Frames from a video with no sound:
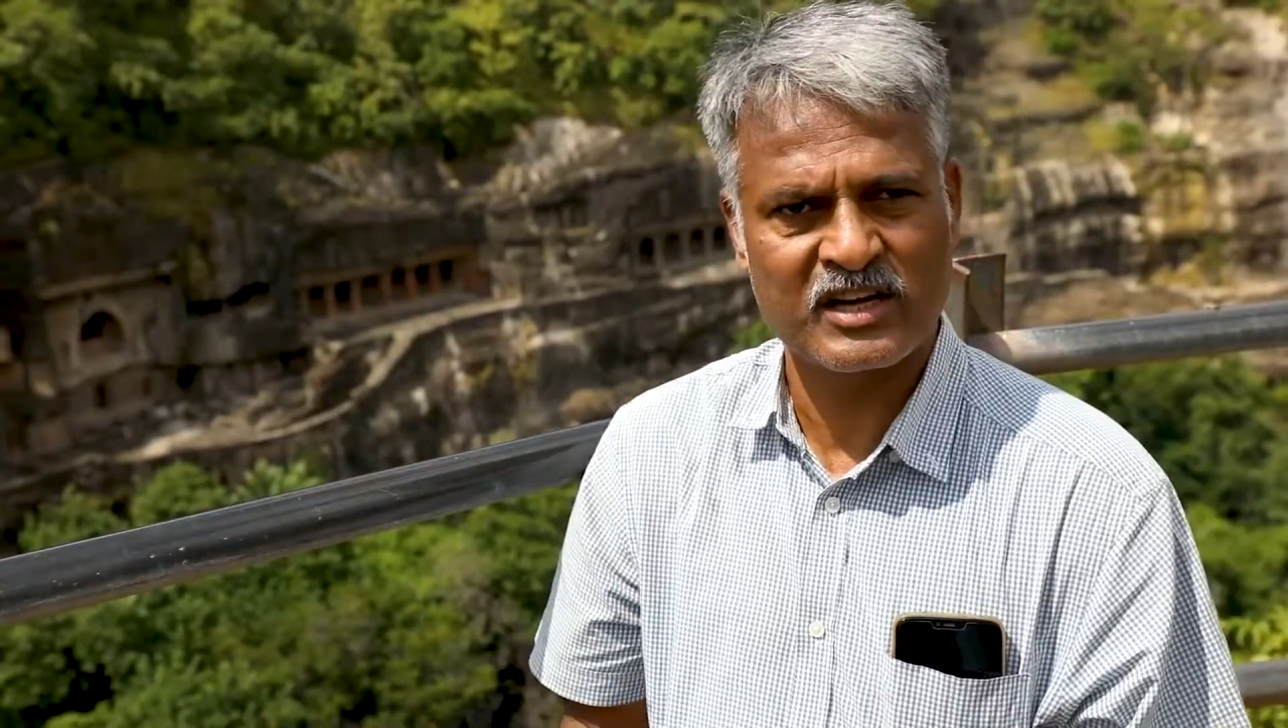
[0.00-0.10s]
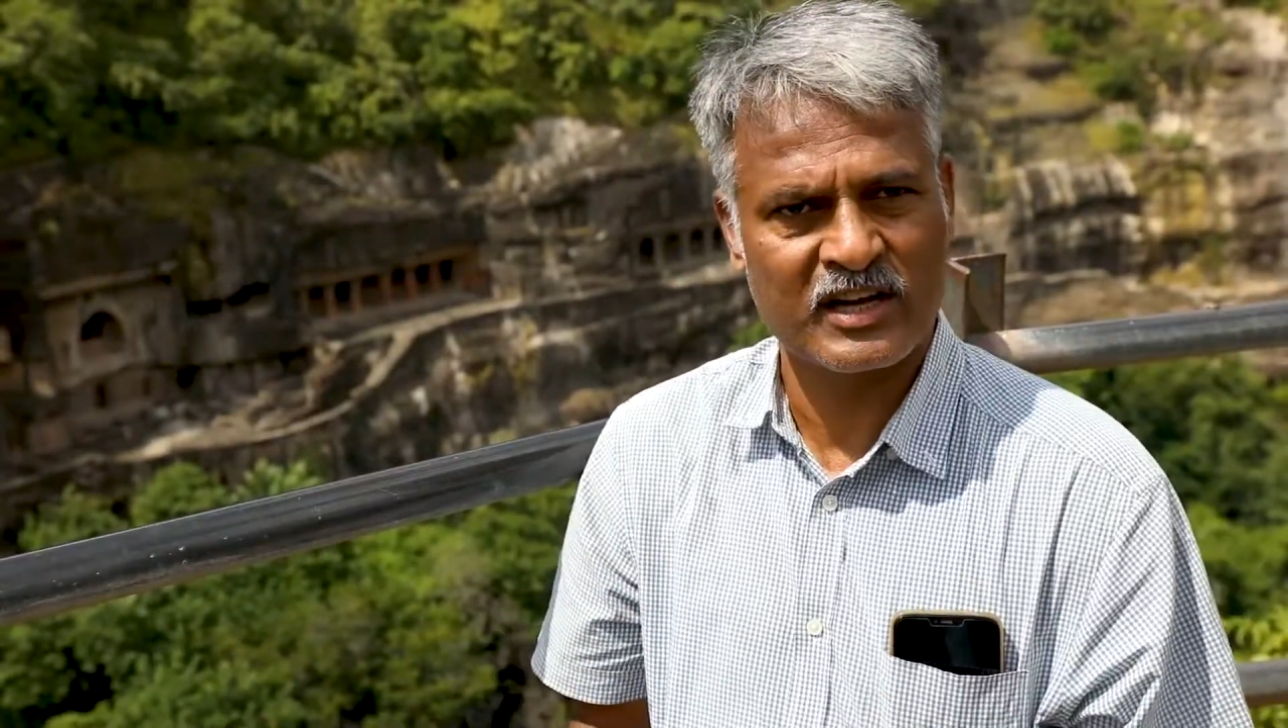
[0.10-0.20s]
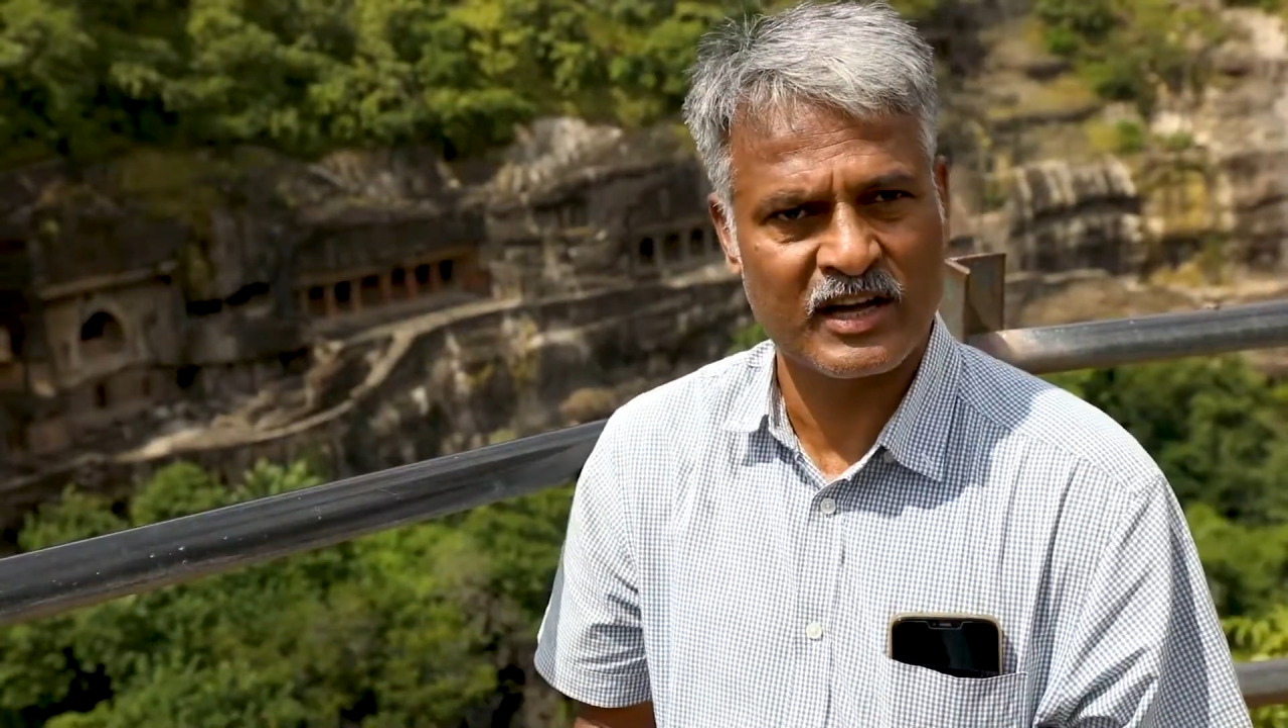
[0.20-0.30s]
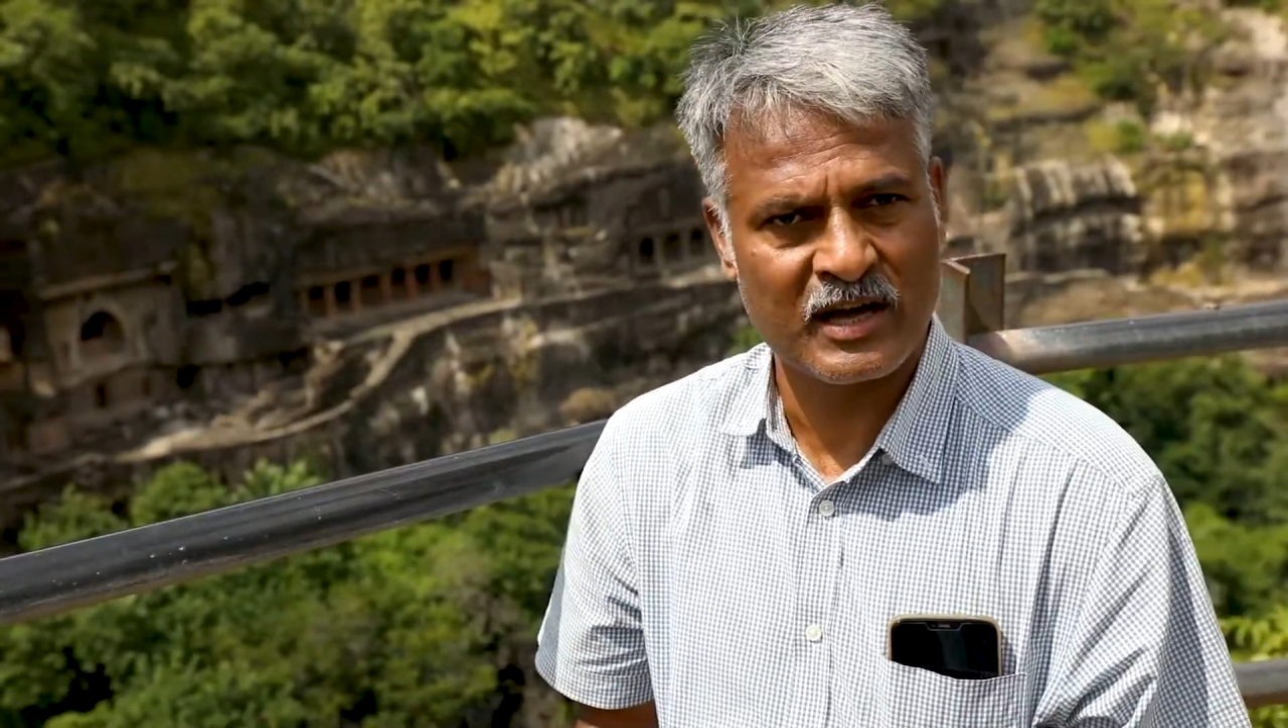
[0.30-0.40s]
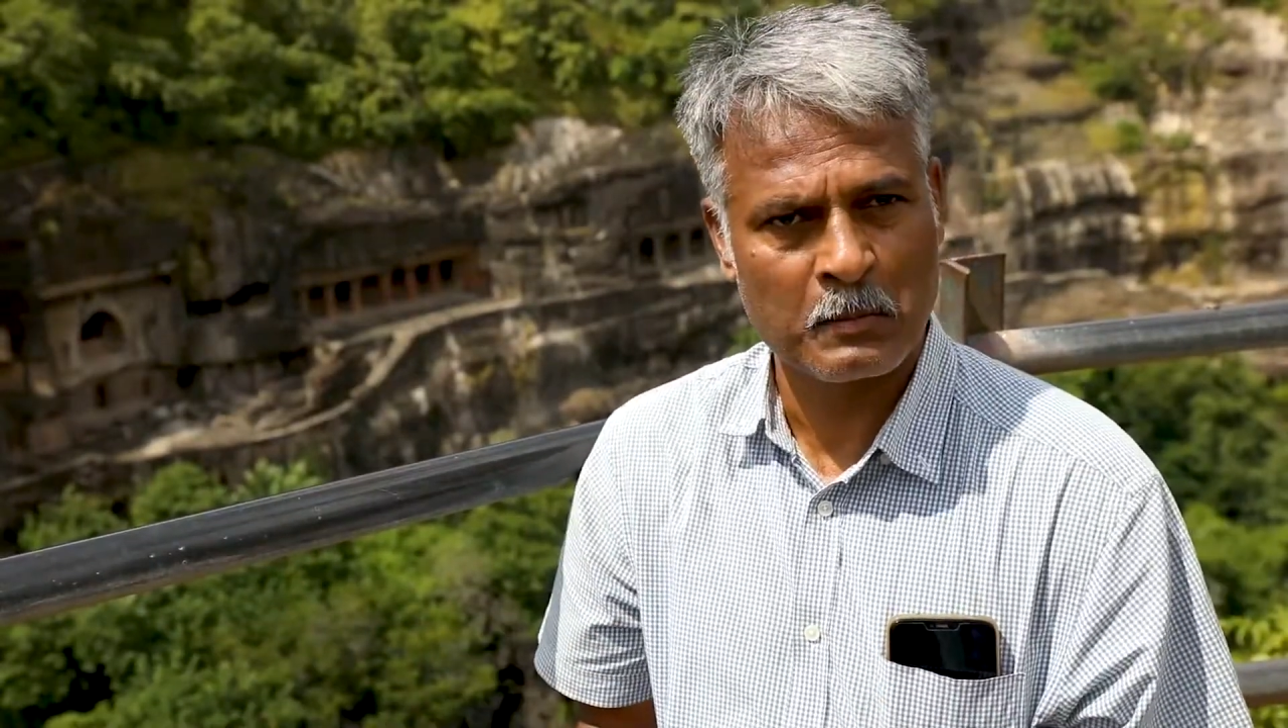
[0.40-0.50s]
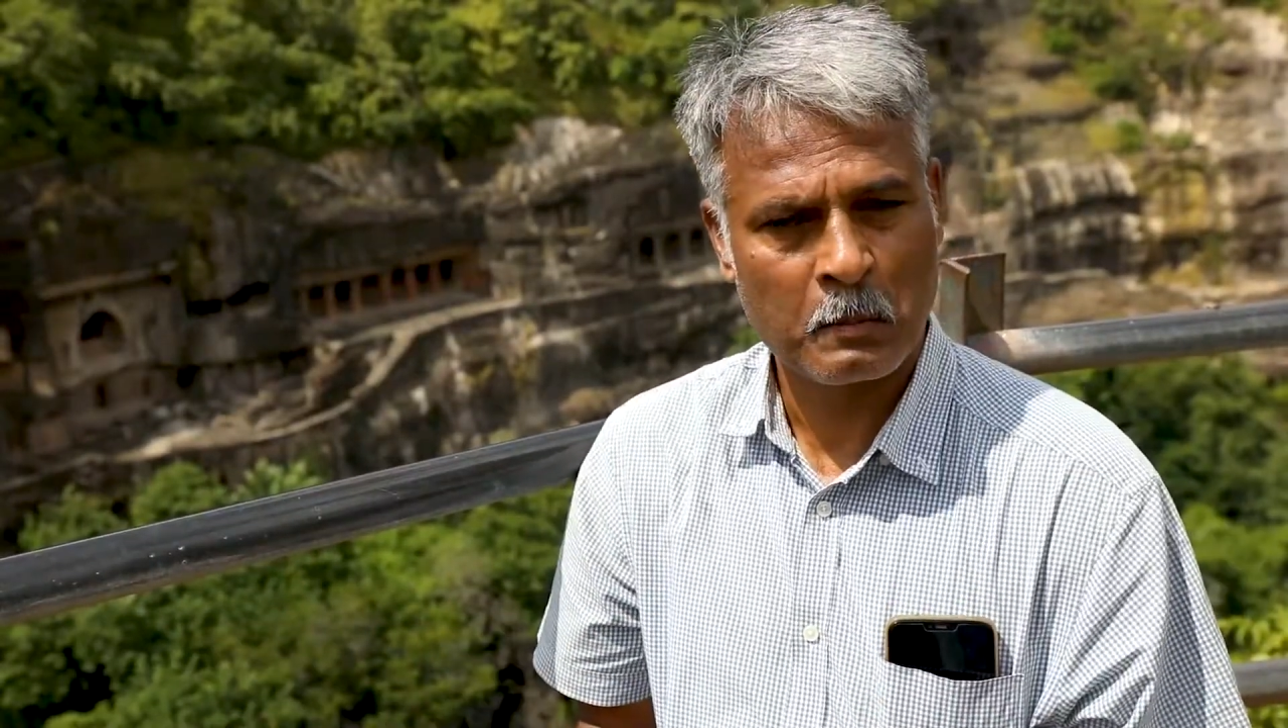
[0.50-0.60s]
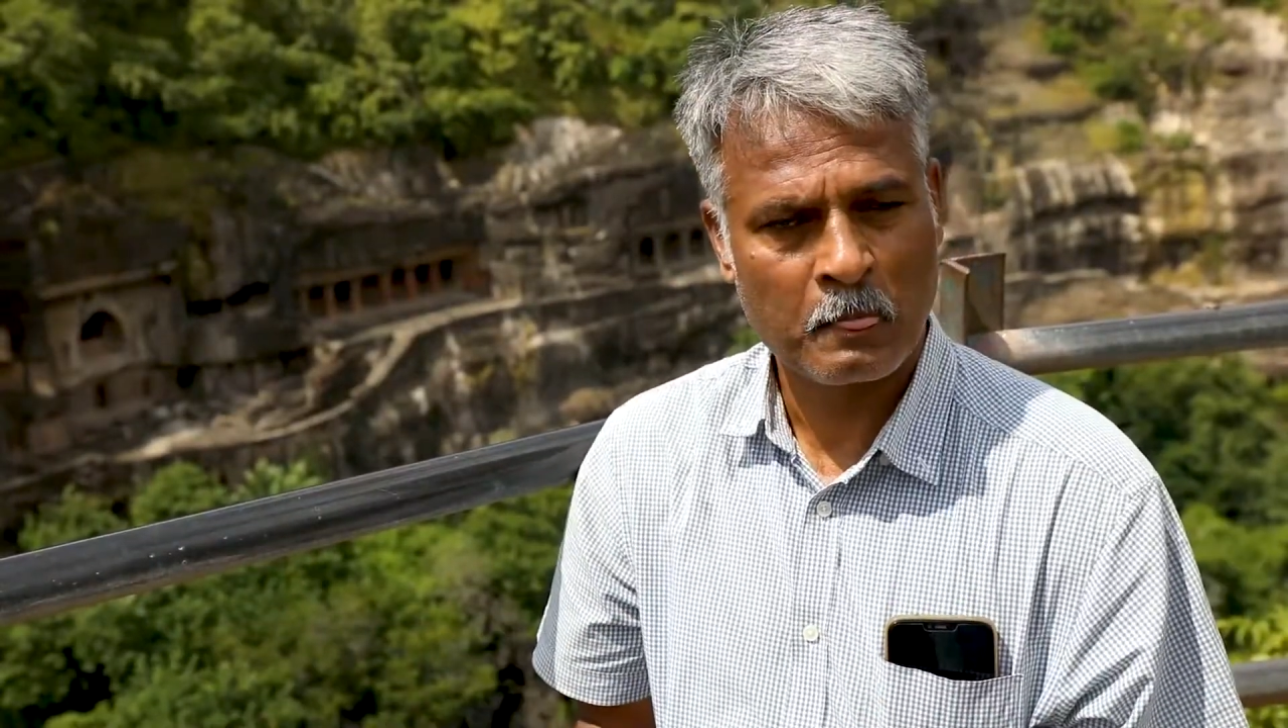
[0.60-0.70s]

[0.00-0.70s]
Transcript: area,